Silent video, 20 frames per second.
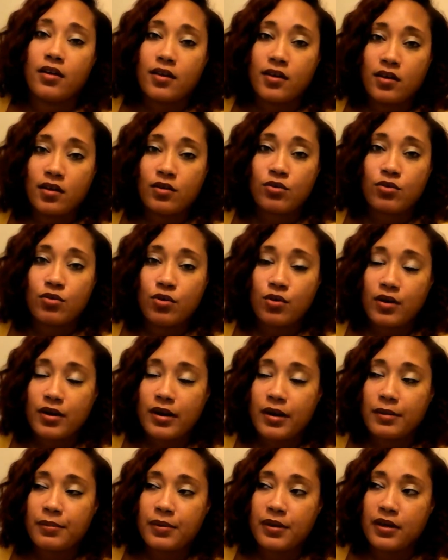You know what
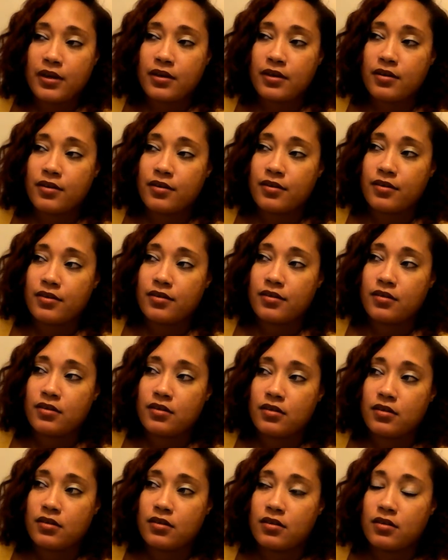I mean? Or
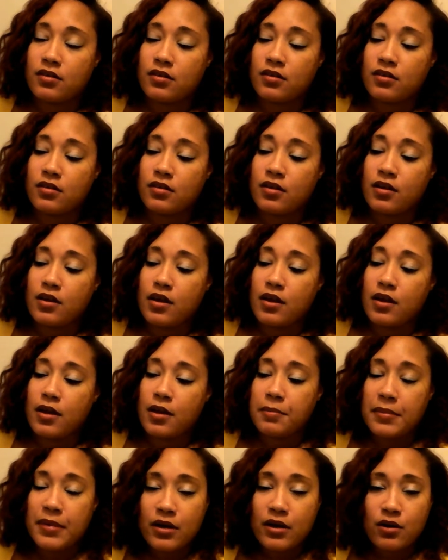
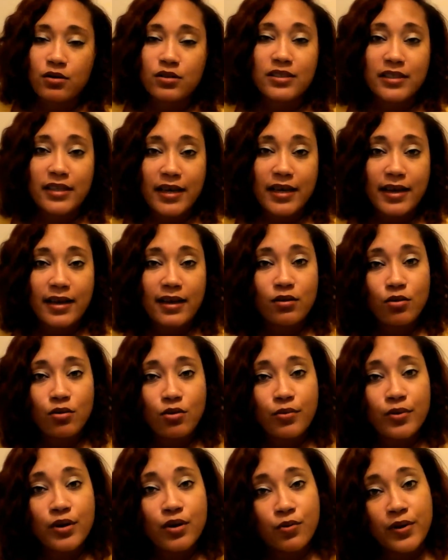they gonna say
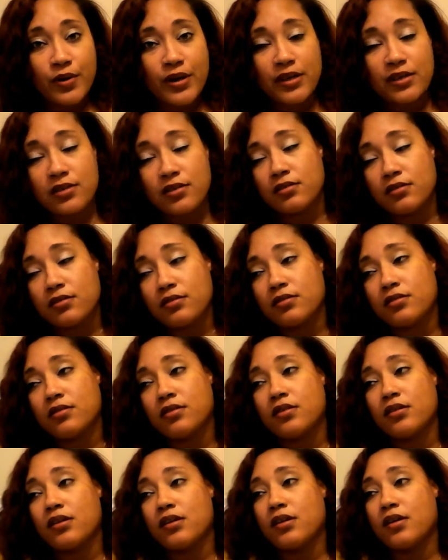hello real quick.
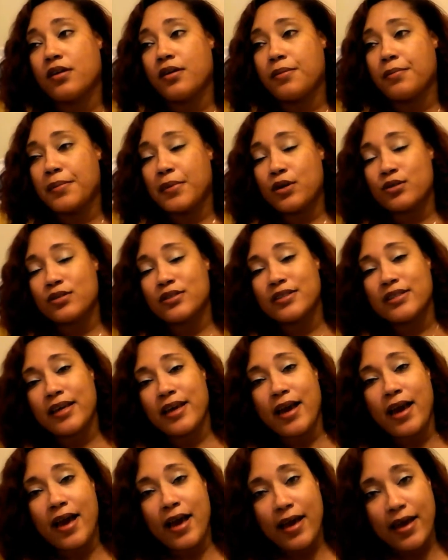They gonna
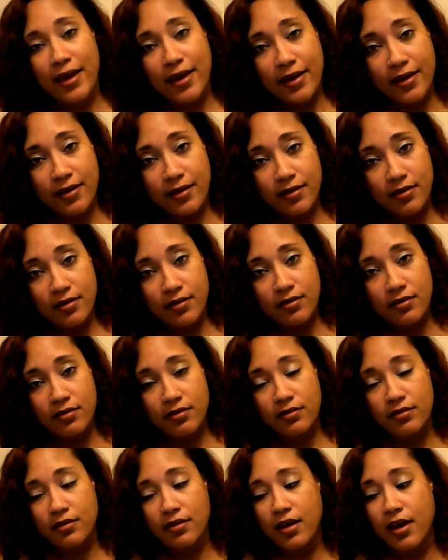say hi.
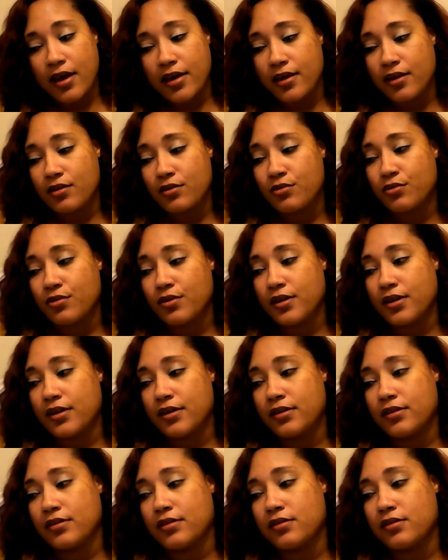How you doing?